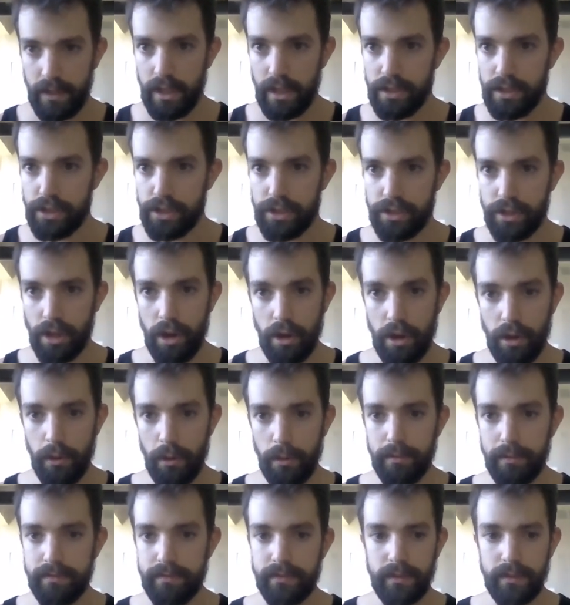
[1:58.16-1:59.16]

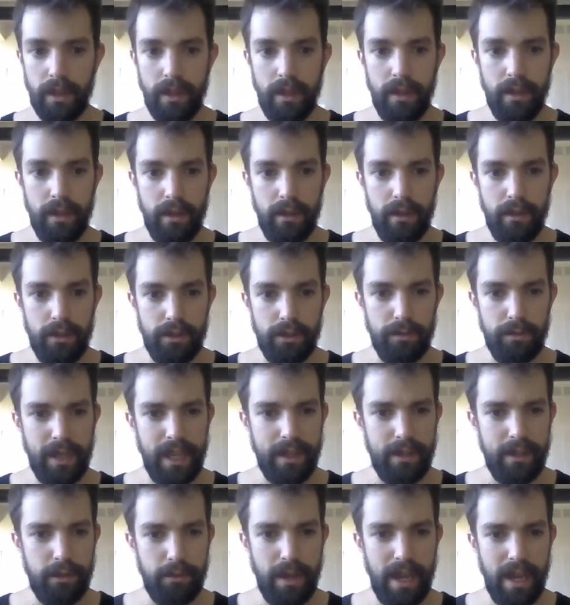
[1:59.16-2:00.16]
So do
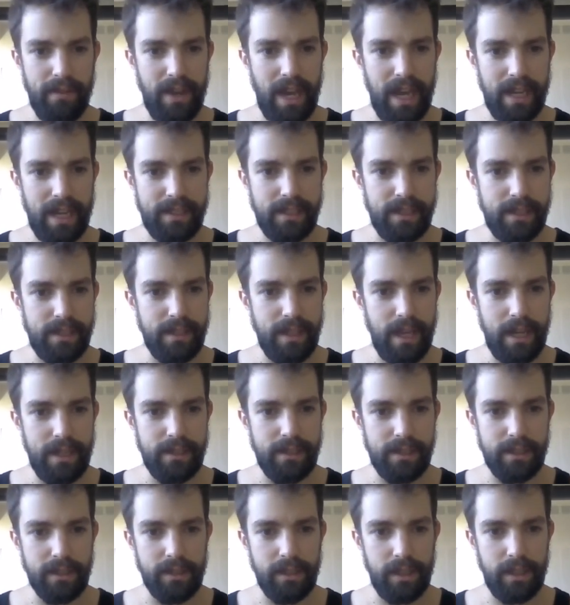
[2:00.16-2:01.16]
we have access to that?
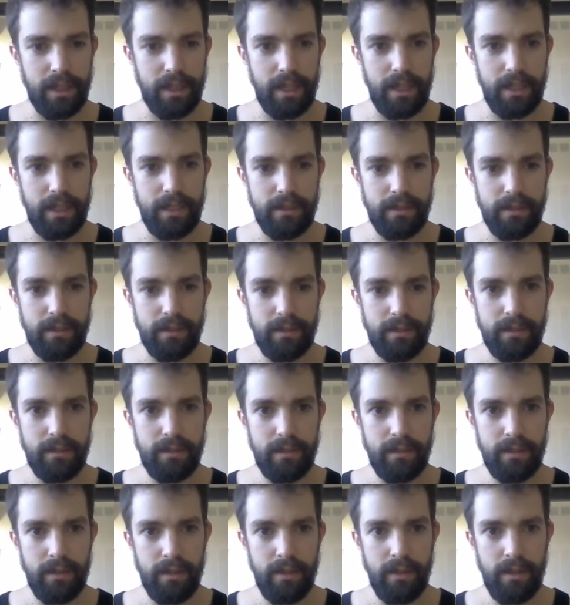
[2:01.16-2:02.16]
Does it look good?
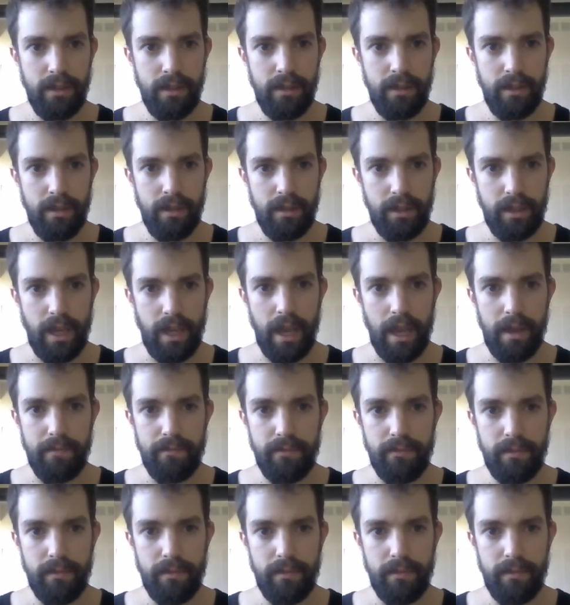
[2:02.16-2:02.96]
Okay.